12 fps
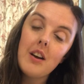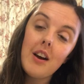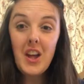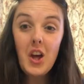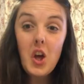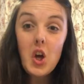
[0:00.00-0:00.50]
life.
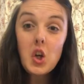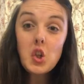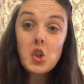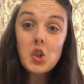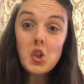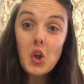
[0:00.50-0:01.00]

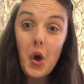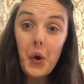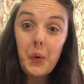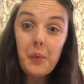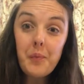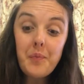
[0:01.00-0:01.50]
So
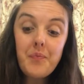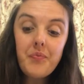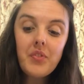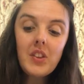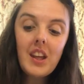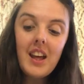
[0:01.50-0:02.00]

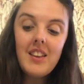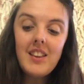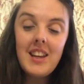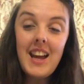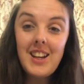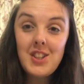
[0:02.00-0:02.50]
the
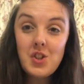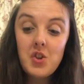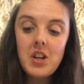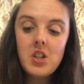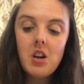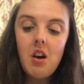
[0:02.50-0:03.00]
next
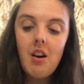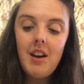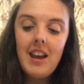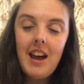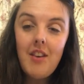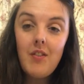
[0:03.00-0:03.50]
treasure I
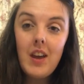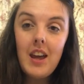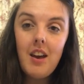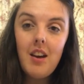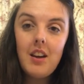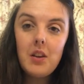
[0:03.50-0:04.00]
have
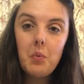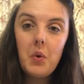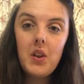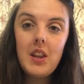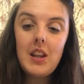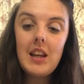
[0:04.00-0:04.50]
here is
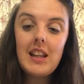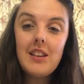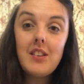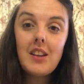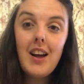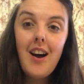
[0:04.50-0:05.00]
one that
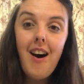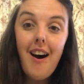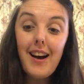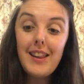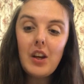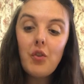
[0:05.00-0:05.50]
is,
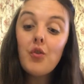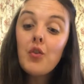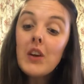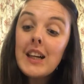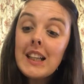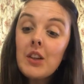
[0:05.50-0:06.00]
I think,
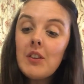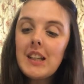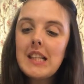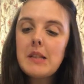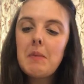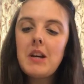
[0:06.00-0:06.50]

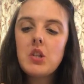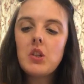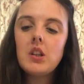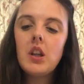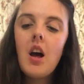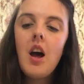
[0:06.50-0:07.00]
really
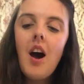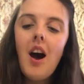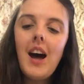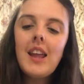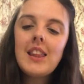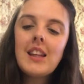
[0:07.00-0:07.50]
special.
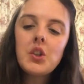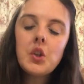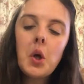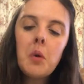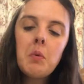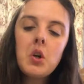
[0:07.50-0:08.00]
I think
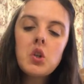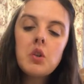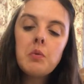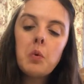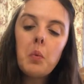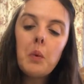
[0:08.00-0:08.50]
so much
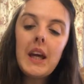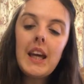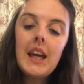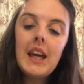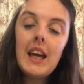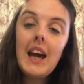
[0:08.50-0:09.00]
of what
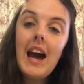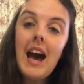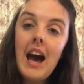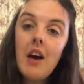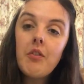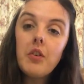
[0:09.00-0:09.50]
we
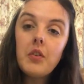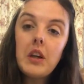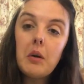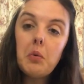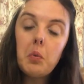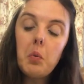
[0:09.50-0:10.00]
have of
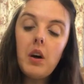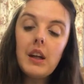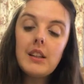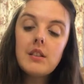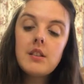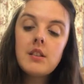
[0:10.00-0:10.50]
Gilbert
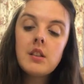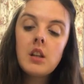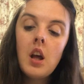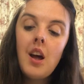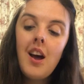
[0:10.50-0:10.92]
White's